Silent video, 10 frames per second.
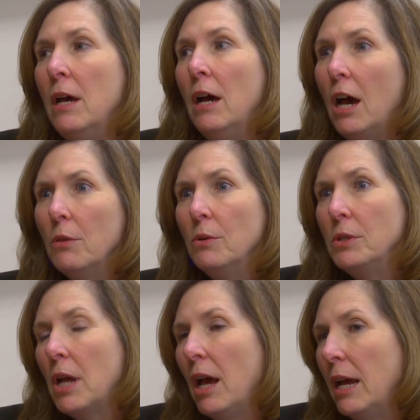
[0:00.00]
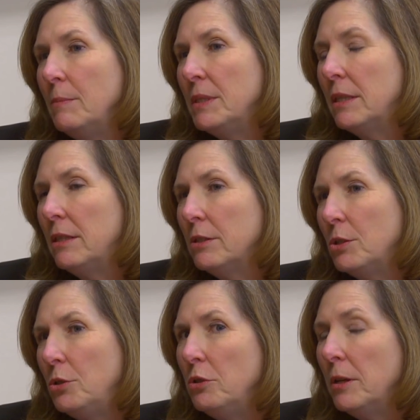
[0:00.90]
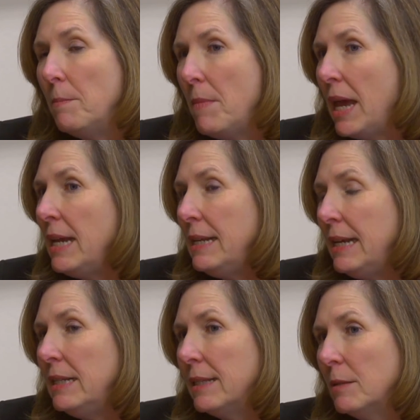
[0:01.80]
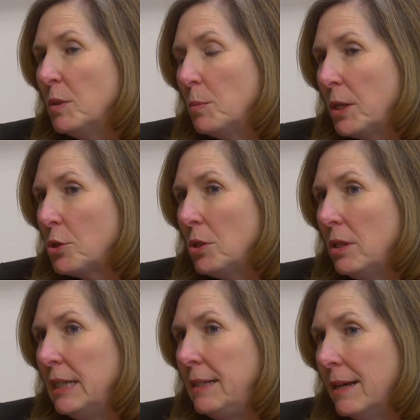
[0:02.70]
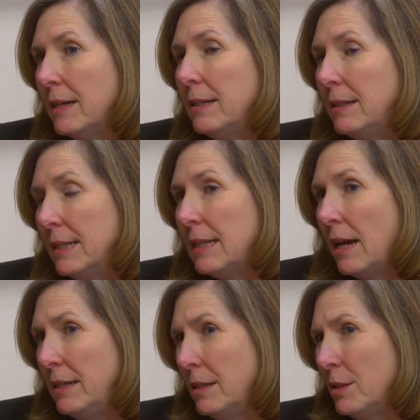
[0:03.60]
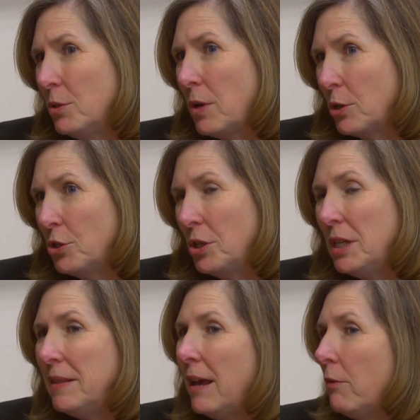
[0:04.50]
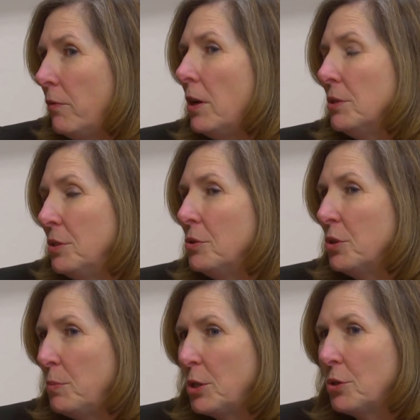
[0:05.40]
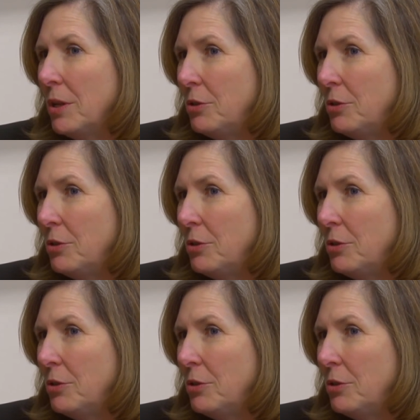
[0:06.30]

Other times the student may need some specially designed instruction, and that falls under special